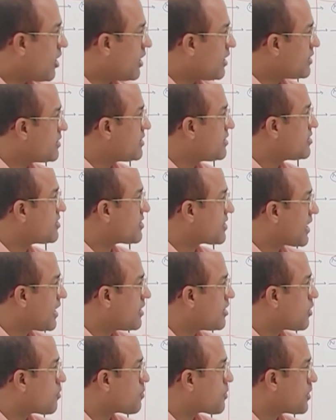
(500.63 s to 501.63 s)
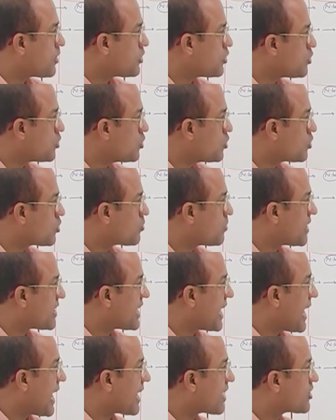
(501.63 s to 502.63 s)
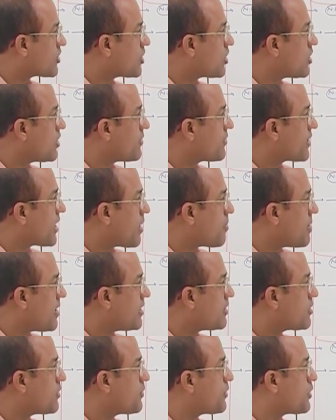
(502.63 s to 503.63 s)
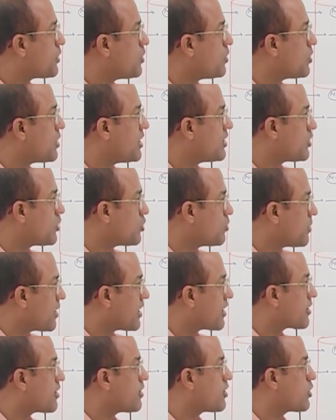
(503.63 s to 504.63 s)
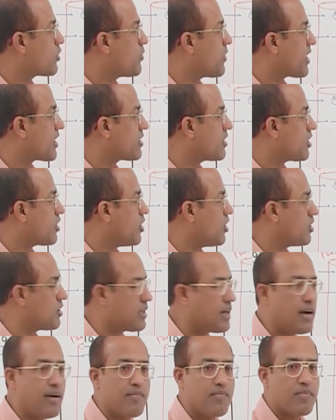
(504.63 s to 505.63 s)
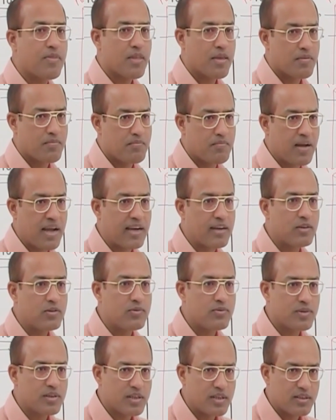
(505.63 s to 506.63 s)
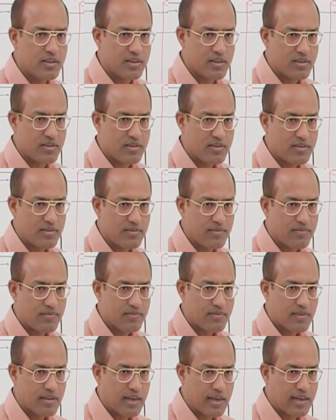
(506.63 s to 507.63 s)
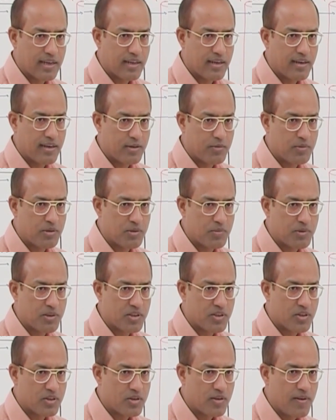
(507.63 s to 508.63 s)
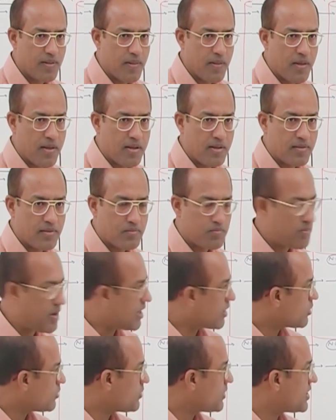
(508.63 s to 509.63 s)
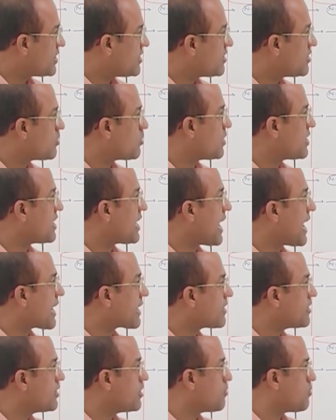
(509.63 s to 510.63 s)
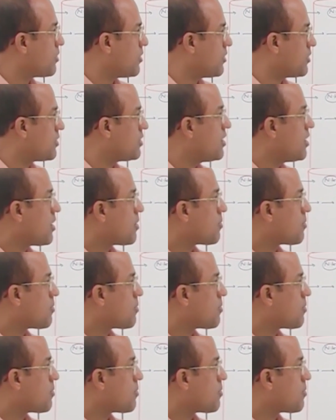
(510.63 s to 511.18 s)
all these cells are produced by the action of gamma interferon and tumor necrotic factor on the macrophages again let me repeat it macrophages when they acted upon